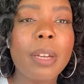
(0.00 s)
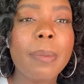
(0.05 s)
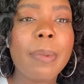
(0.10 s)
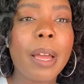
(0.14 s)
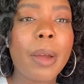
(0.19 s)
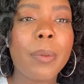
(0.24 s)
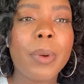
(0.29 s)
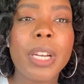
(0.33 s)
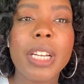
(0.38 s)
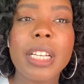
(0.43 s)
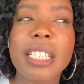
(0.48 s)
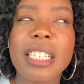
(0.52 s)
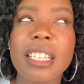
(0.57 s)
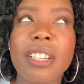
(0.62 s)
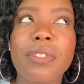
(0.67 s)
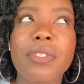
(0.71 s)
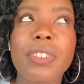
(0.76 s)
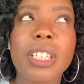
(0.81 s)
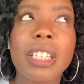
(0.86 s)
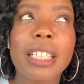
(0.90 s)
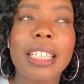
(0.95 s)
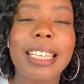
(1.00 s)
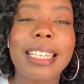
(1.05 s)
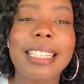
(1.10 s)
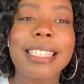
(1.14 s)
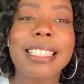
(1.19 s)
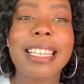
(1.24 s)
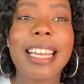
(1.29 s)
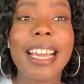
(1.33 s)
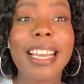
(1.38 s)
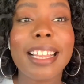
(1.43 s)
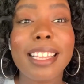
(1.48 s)
I want to definitely
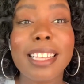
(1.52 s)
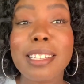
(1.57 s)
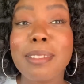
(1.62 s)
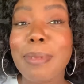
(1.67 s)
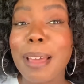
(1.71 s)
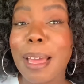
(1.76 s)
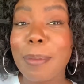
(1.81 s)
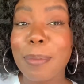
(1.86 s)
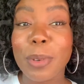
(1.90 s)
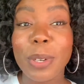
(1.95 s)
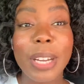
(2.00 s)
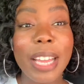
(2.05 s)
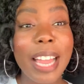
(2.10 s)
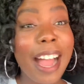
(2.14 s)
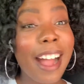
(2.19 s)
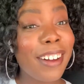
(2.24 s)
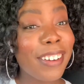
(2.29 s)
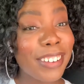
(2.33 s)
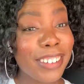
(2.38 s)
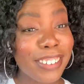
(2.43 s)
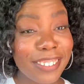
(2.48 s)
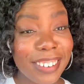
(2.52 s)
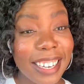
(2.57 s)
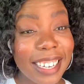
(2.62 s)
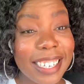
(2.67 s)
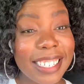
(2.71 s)
deck this bad boy out in red.